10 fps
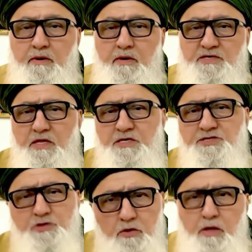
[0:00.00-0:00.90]
Because Allah
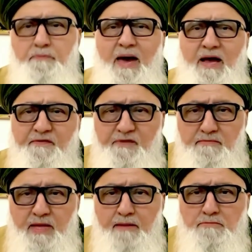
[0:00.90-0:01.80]
stole it back
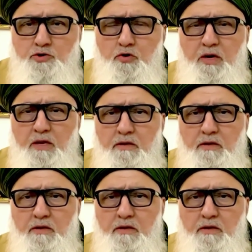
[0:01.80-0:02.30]
from them, took it,